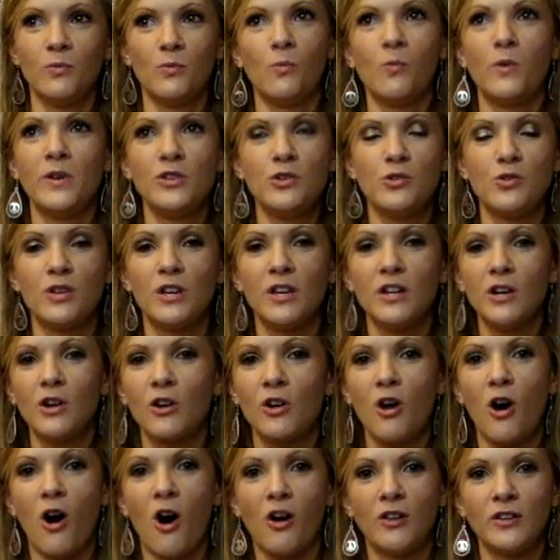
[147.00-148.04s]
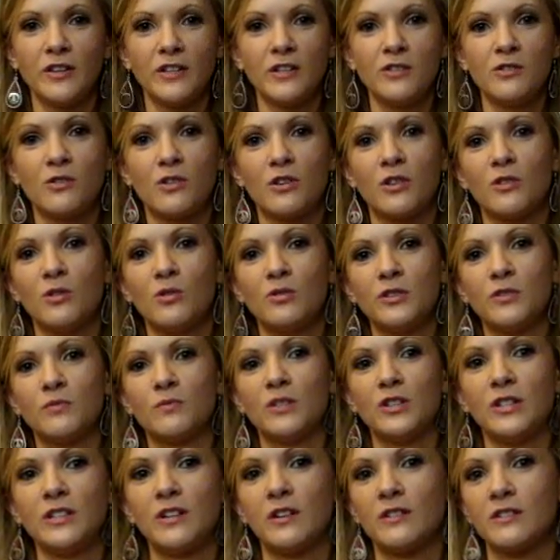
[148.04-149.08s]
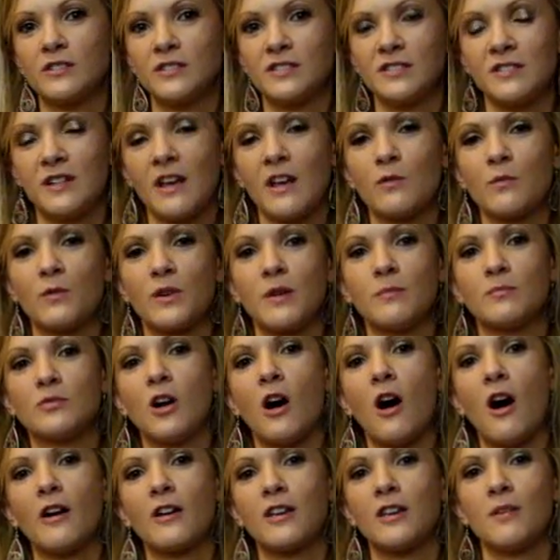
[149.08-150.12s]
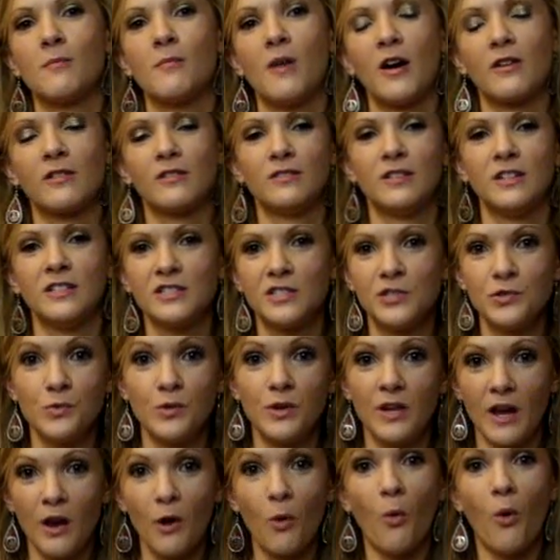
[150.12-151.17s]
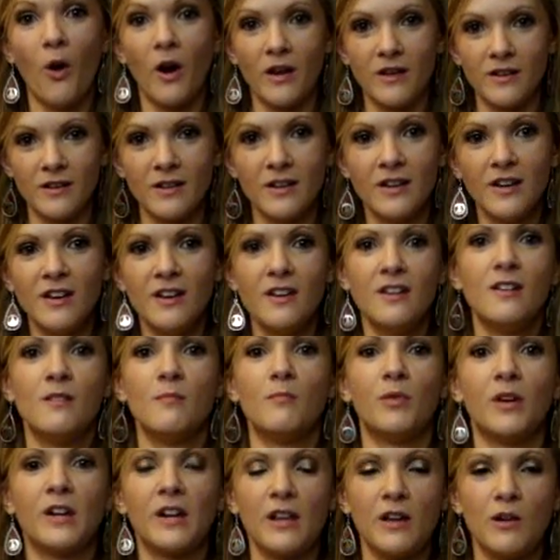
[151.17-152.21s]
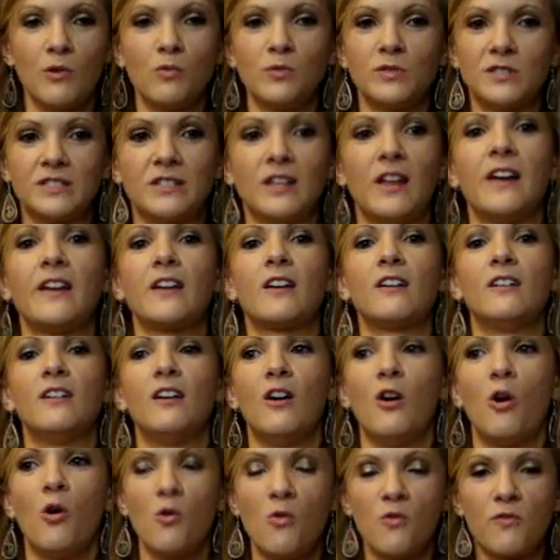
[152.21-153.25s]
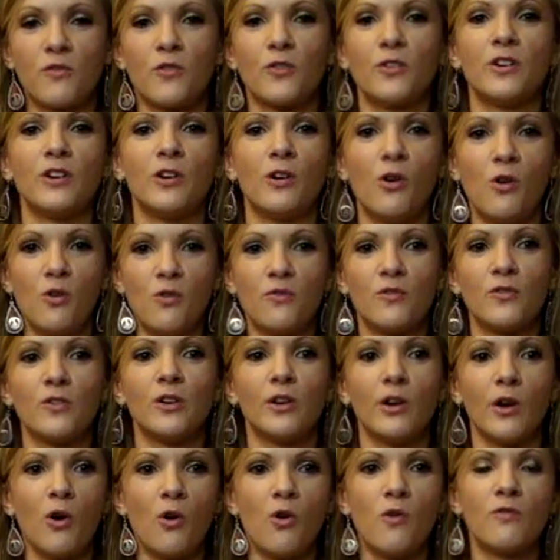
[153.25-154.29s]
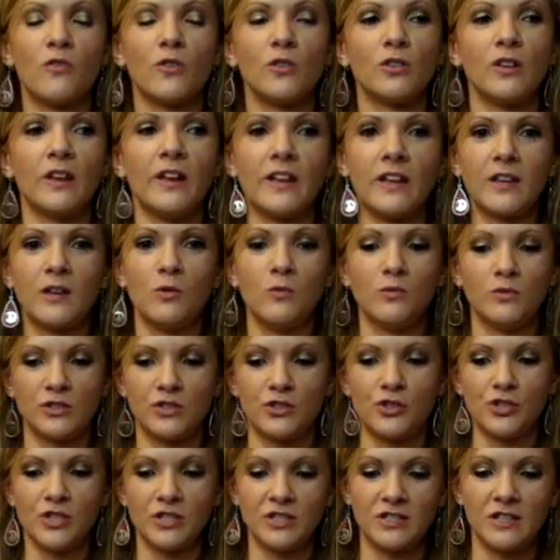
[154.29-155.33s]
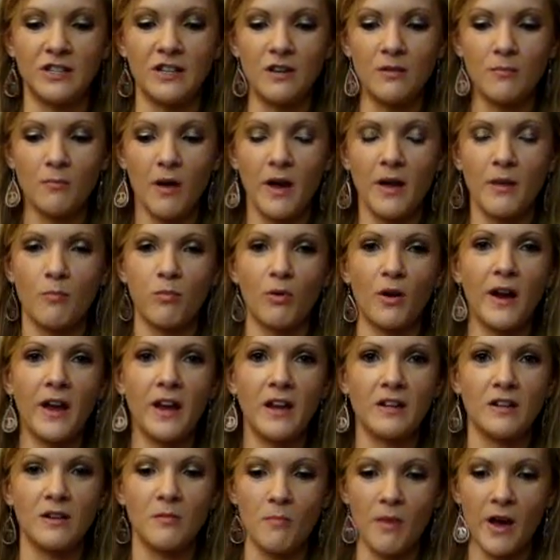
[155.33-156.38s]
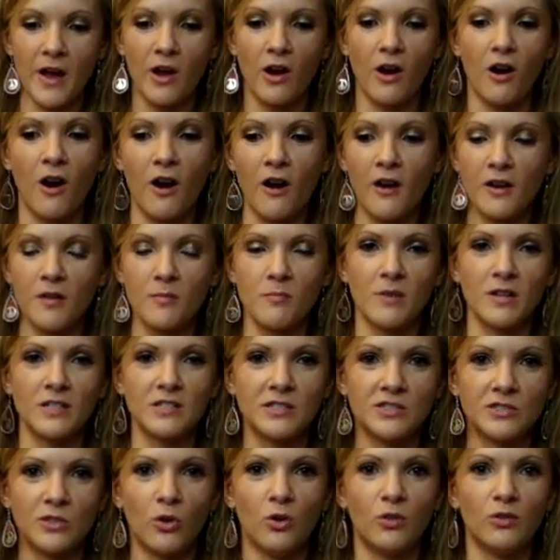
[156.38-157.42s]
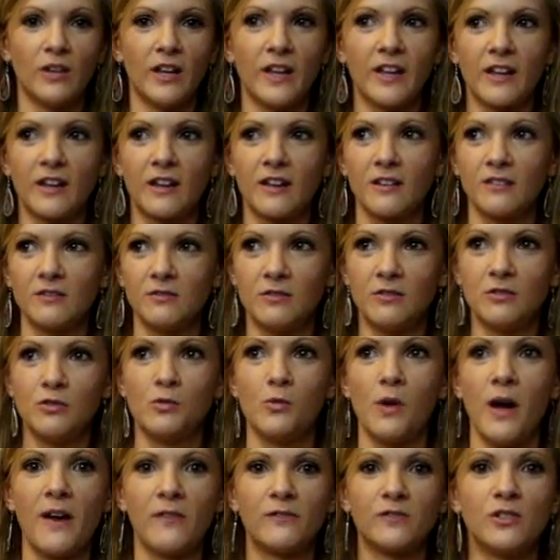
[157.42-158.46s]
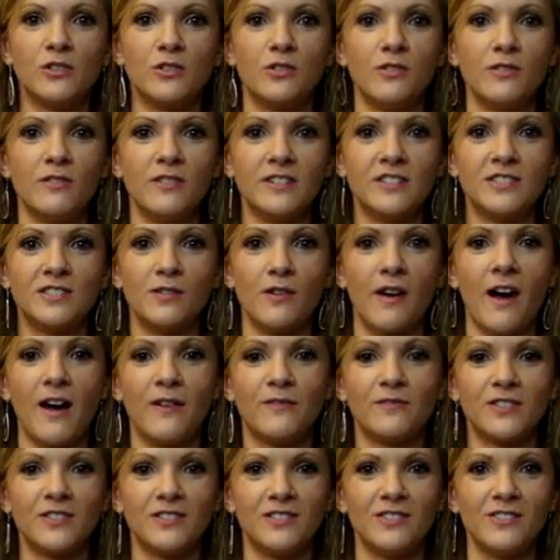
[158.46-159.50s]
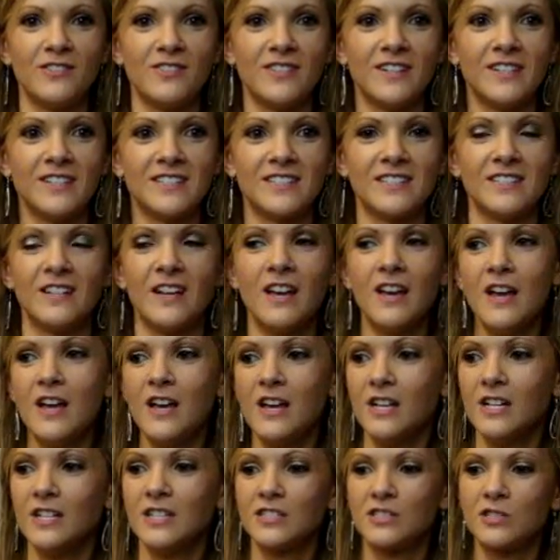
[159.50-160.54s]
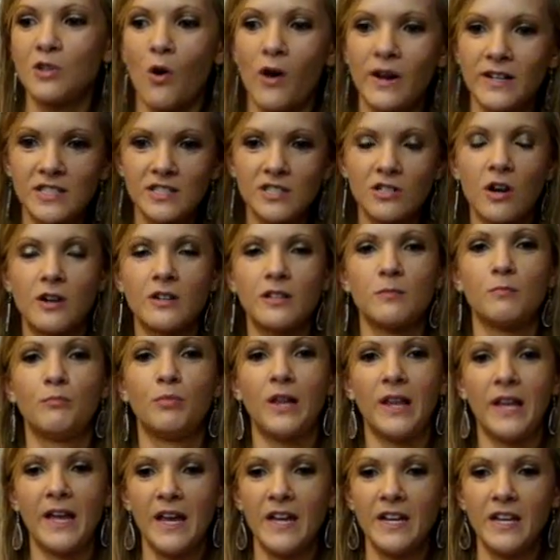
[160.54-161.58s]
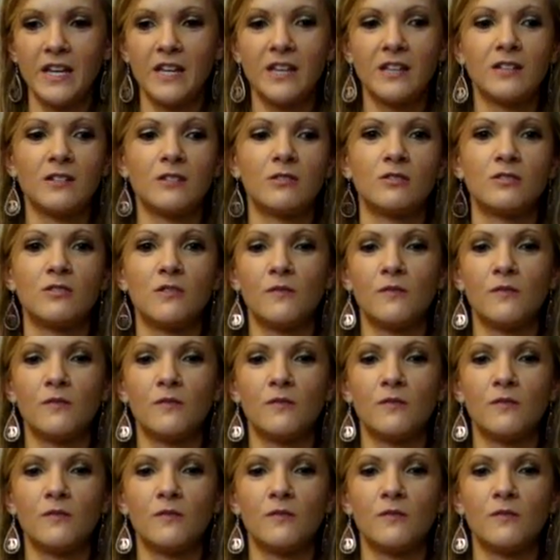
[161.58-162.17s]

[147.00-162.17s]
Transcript: when you get a calling, you can only really understand what I'm talking about unless you get one. But it was like over and over and over, like it was just in my brain, in my heart, in my soul, like, you have to do this, you have to do this. And so I started planning and